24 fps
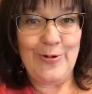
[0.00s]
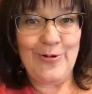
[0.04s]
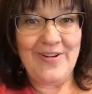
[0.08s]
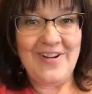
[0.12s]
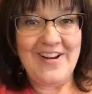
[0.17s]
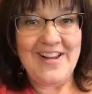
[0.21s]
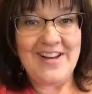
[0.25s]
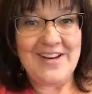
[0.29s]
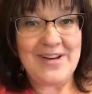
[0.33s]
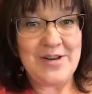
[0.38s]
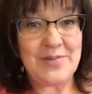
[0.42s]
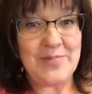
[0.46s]

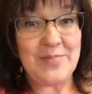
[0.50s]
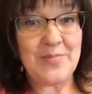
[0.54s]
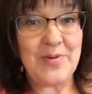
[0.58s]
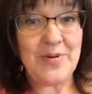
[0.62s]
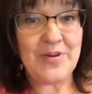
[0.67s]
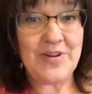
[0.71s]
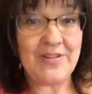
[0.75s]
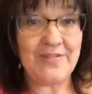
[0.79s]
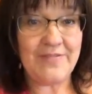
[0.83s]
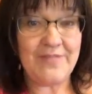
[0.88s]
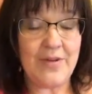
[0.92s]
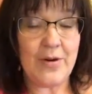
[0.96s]
oriented and
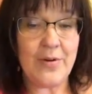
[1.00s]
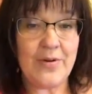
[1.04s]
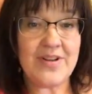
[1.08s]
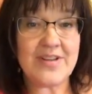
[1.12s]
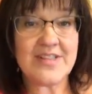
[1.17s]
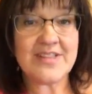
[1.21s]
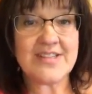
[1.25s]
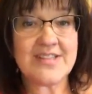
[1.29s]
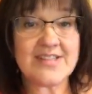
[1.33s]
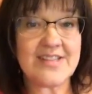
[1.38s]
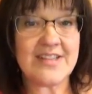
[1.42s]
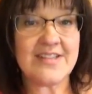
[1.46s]
pretty
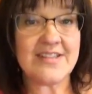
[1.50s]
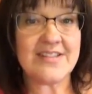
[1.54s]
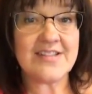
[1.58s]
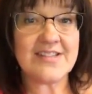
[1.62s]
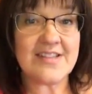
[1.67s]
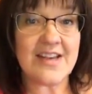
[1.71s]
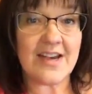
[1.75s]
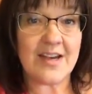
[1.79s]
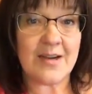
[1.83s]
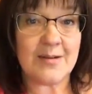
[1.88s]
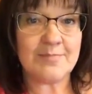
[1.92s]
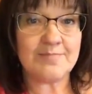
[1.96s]
focused, and